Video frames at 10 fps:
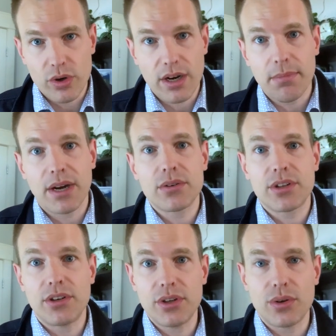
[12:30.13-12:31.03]
we're about
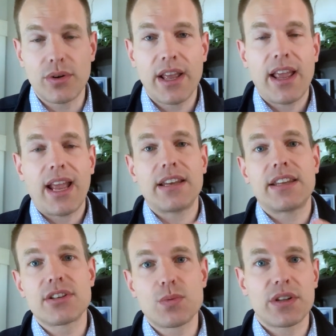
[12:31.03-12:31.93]
to do, and
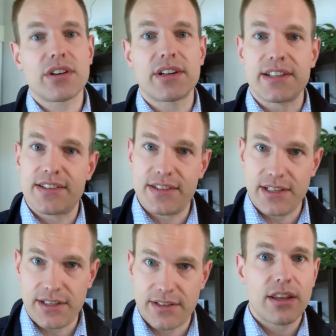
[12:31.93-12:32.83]
here's what they're gonna
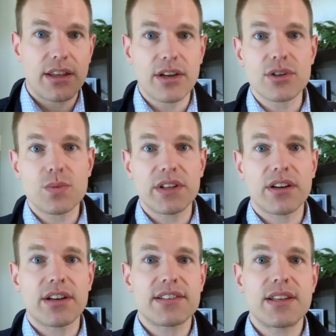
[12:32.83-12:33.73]
see here's what they're
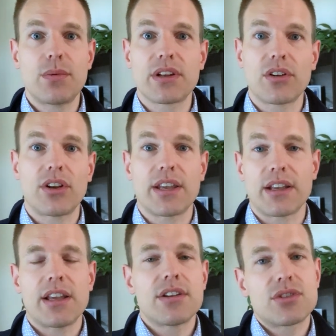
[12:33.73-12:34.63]
going to see when they're
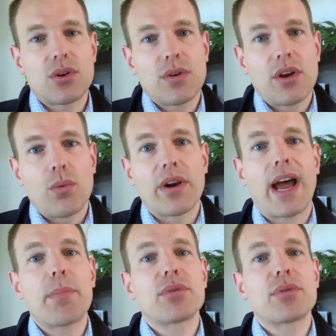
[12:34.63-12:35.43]
looking. So when I